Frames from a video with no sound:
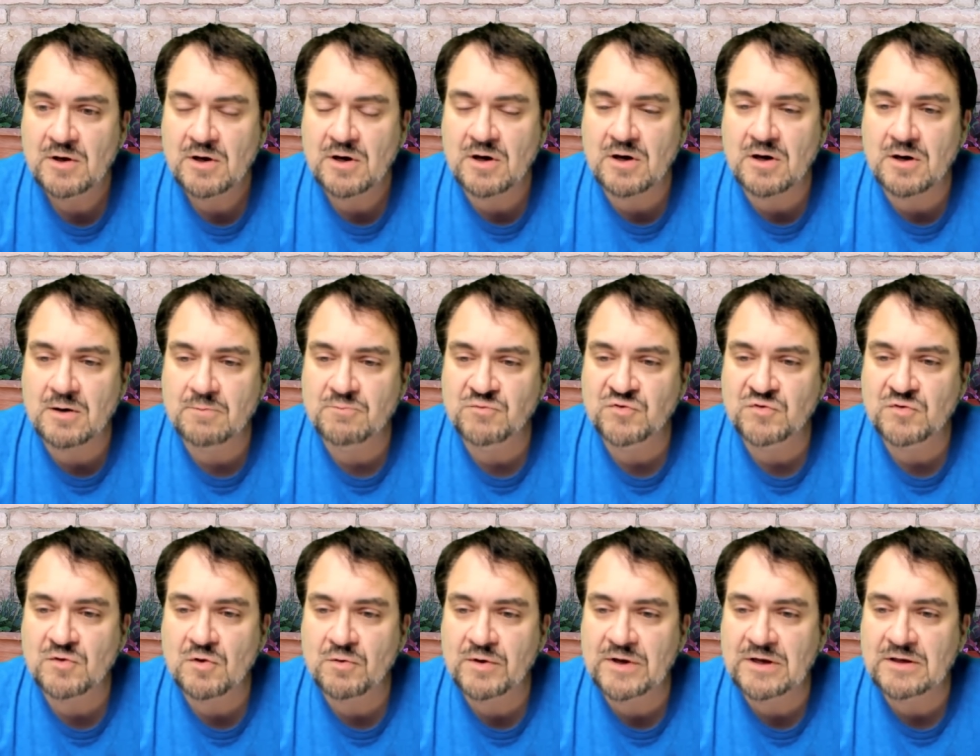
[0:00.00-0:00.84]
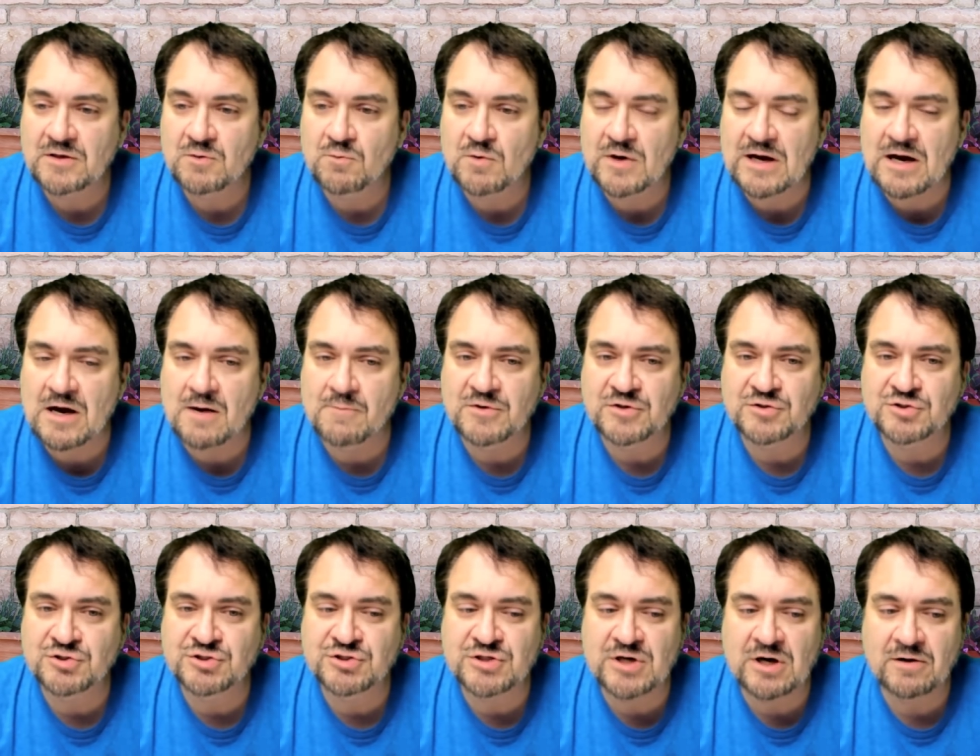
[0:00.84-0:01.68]
Um, so anyway, I'm going to
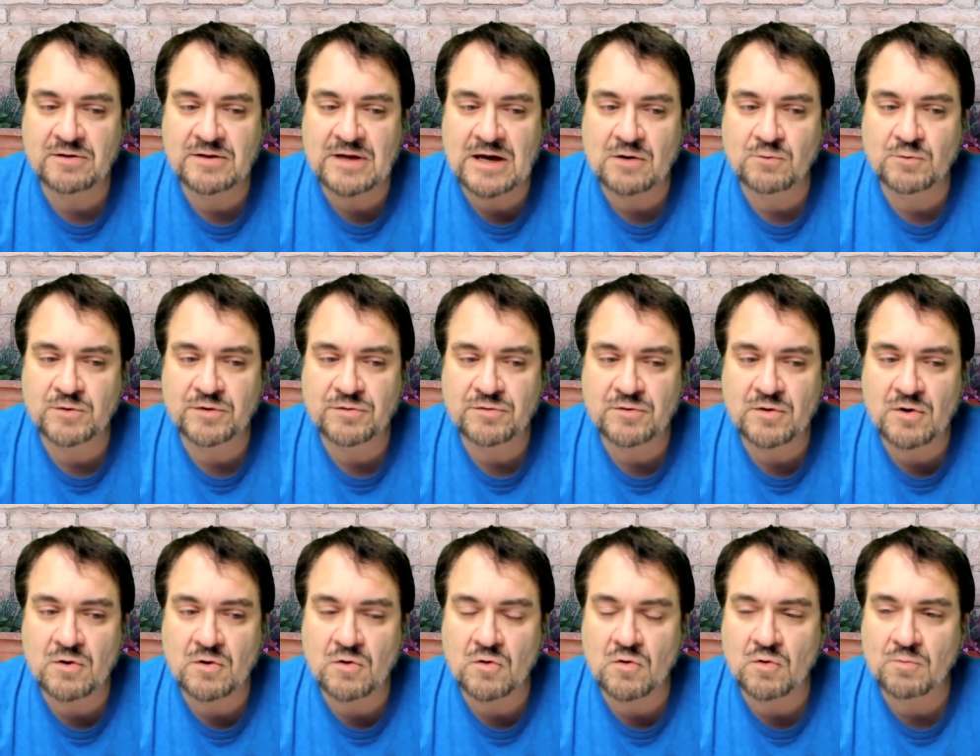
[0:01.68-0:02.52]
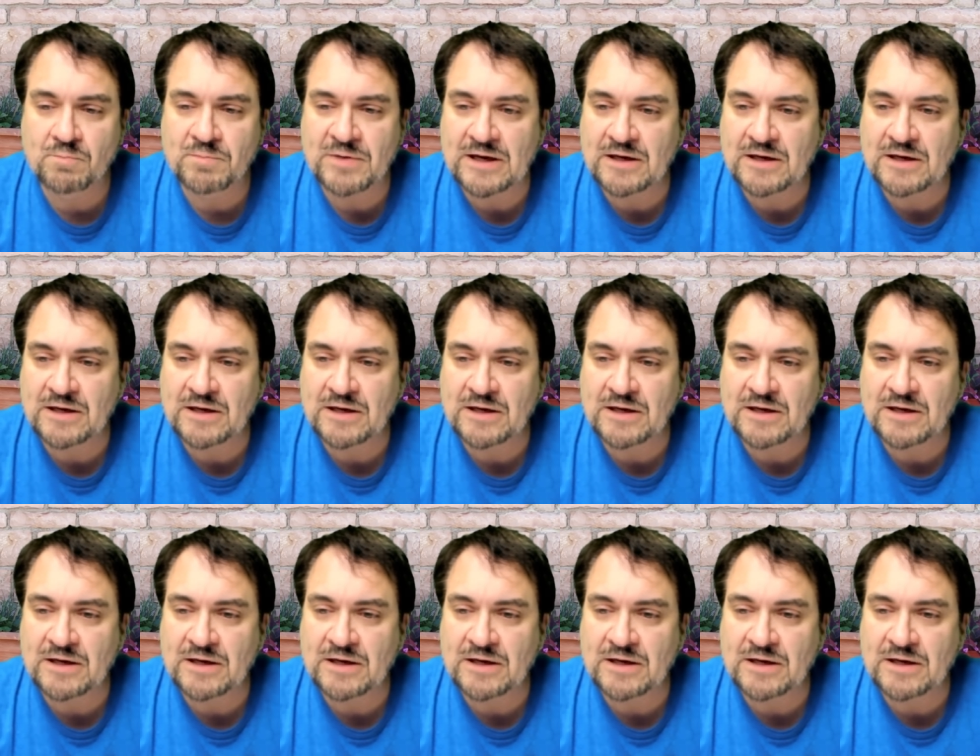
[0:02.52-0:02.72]
share that with the whole